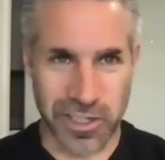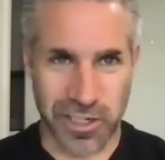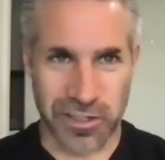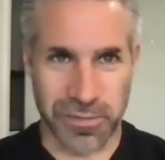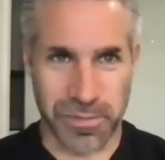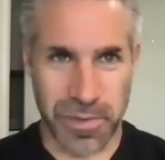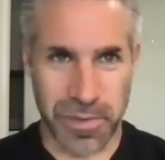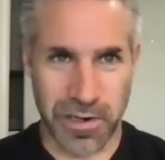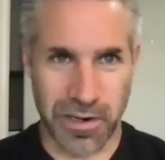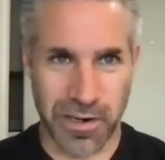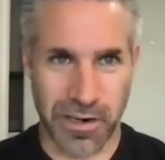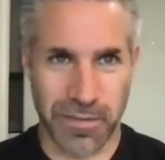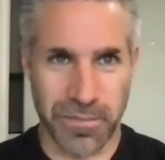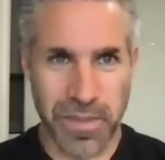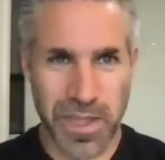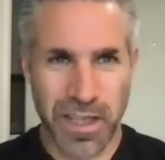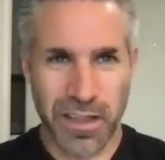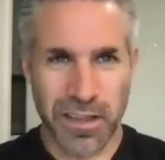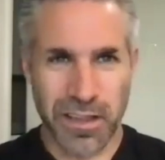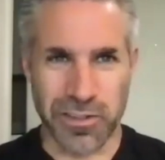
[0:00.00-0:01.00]
entrepreneur,
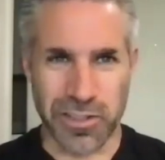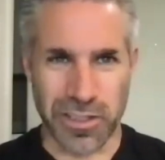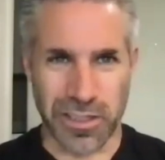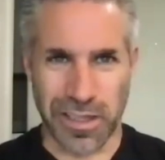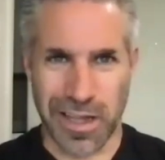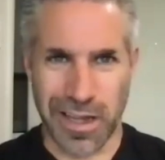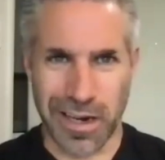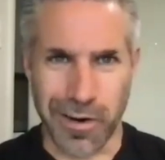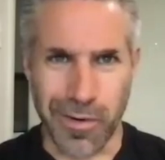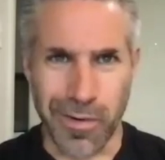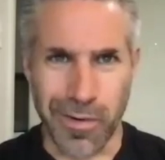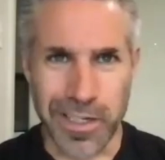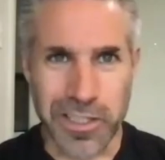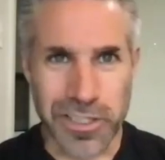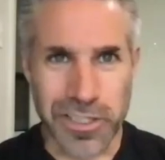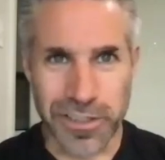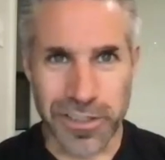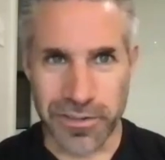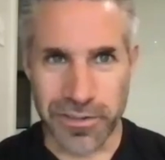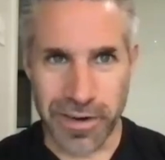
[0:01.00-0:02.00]
there's a lot of
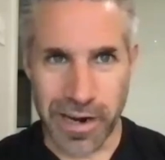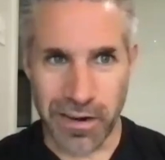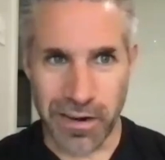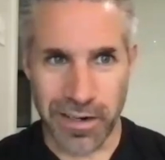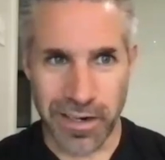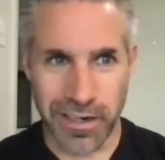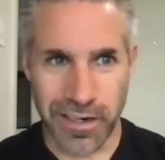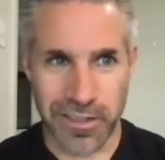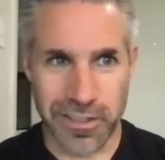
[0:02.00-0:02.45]
questions around here.